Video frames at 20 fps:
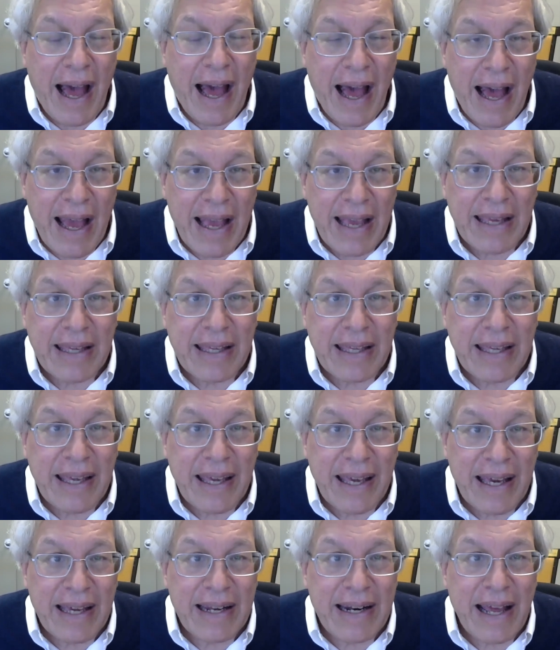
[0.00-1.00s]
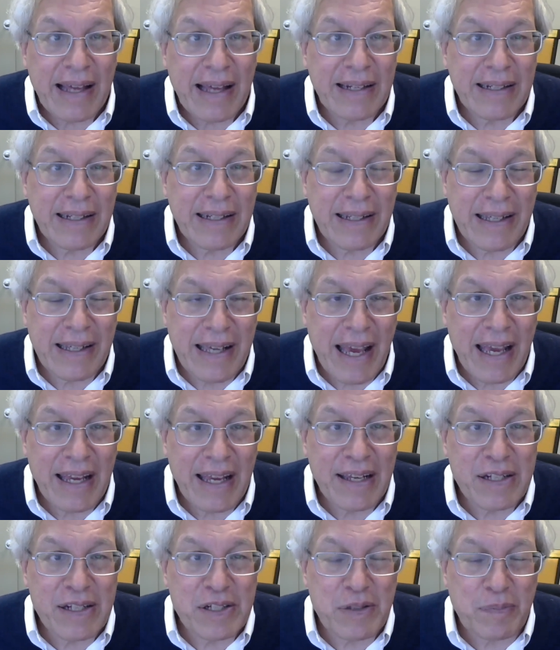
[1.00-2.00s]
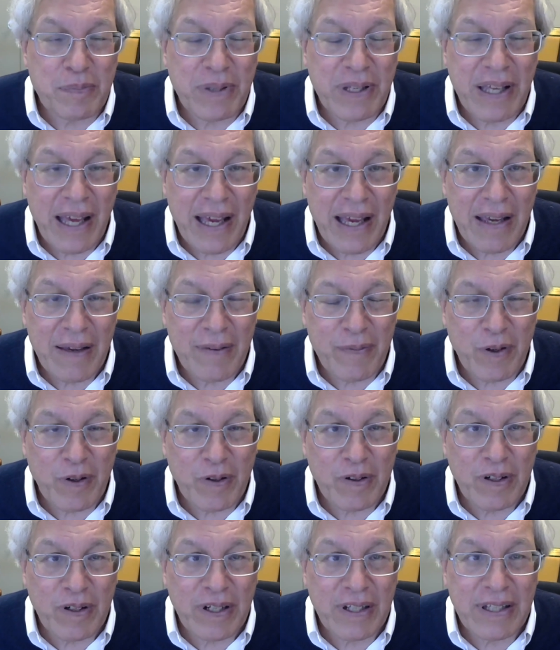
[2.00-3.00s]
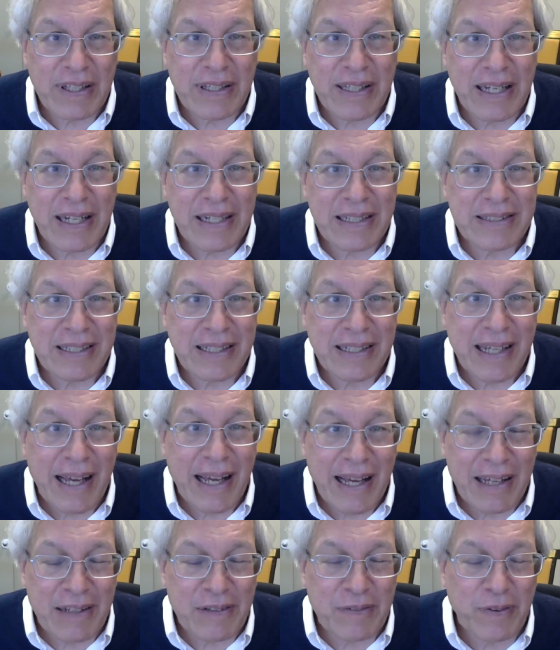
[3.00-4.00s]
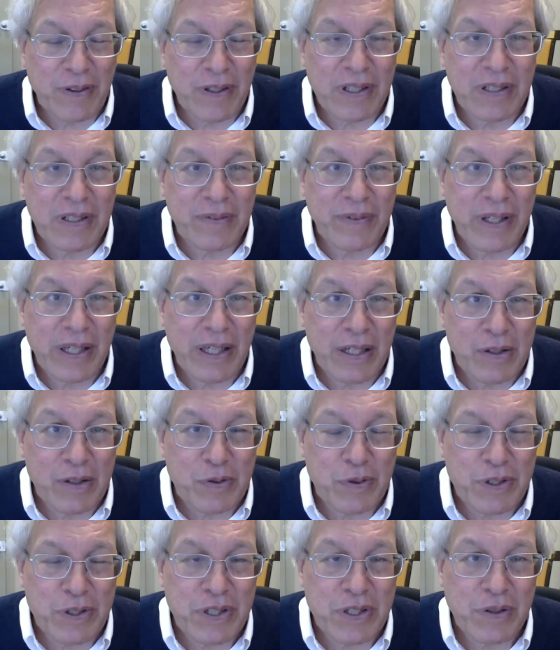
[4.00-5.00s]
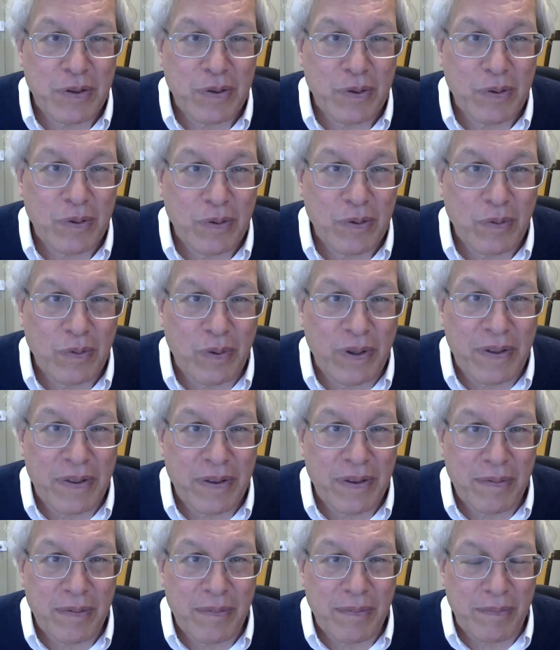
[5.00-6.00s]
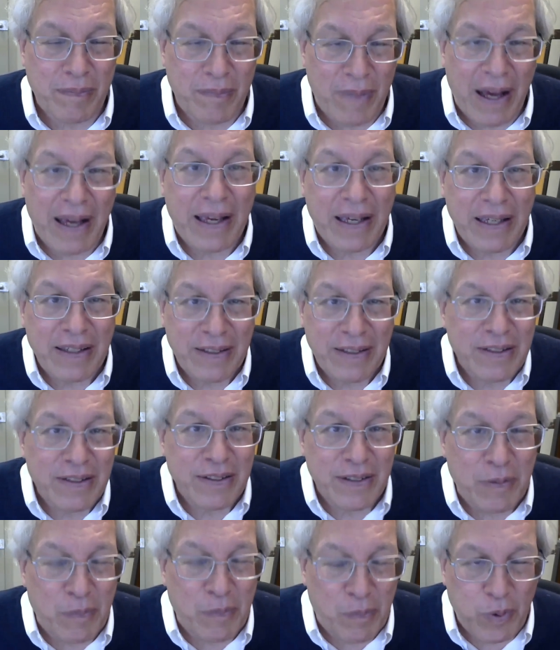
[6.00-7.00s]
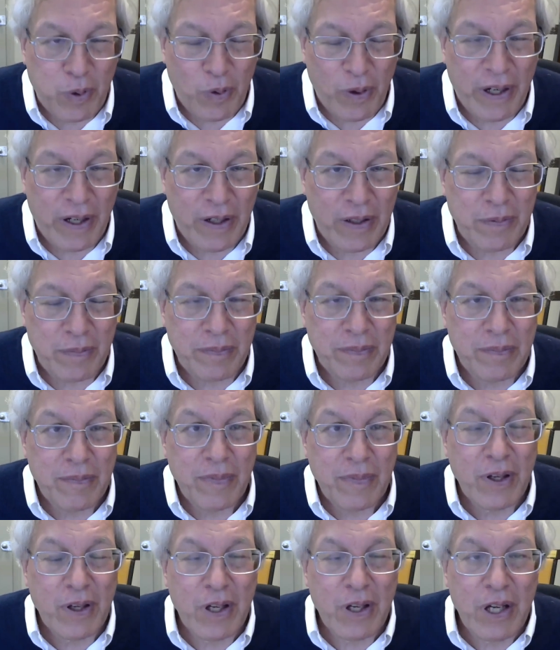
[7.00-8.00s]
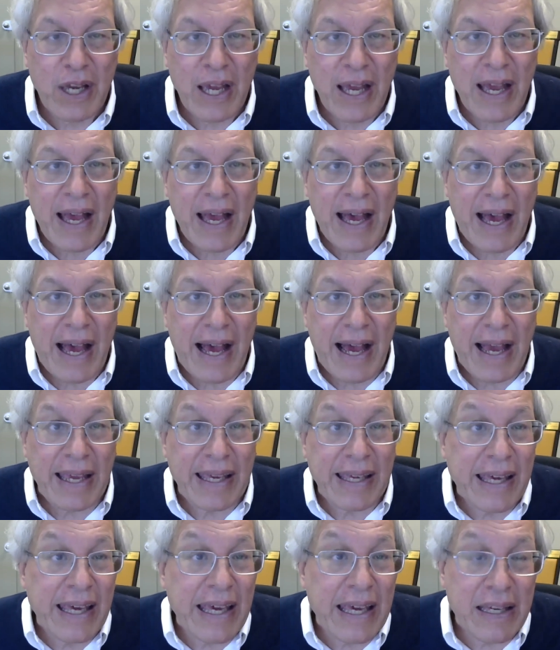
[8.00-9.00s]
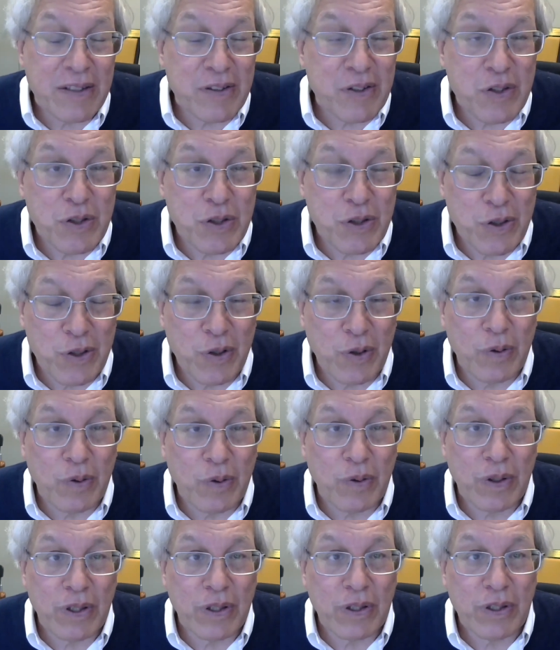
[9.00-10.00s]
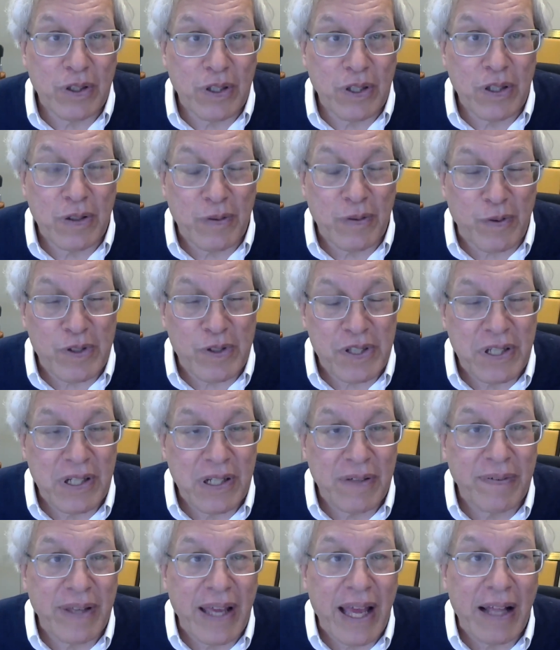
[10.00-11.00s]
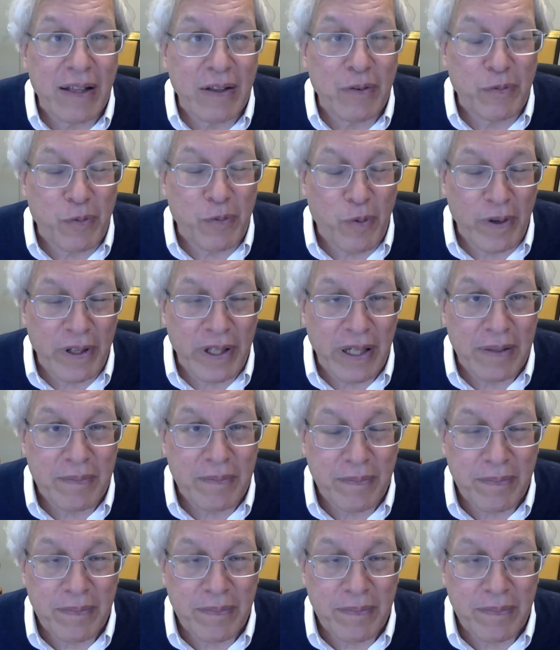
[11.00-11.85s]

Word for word: I cannot engage in behavior that has a conflict of interest with my employer. I can't sue the University of California.